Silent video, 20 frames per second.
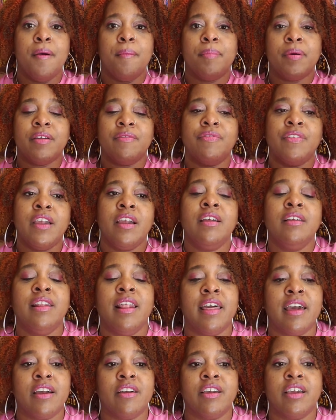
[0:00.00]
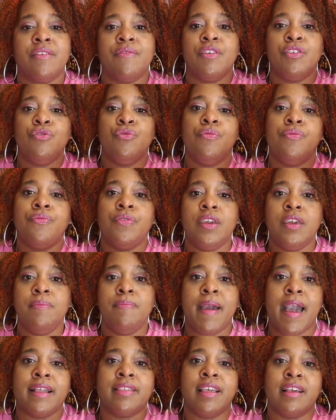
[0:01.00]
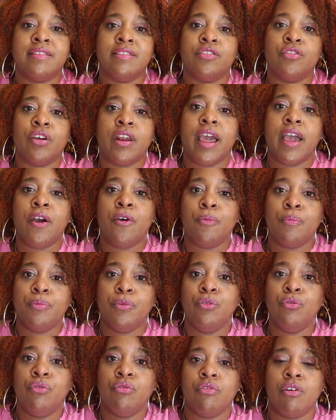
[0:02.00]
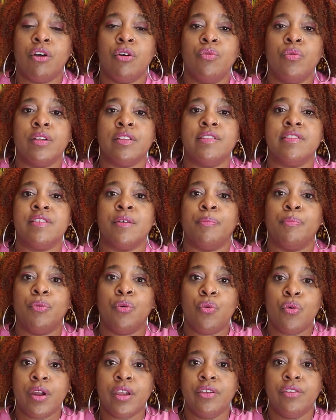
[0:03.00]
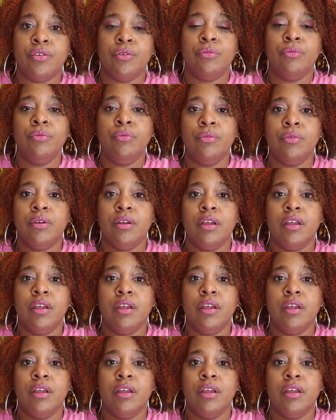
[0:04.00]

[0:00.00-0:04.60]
But if they're there giving you feedback that's going to help you grow and support you,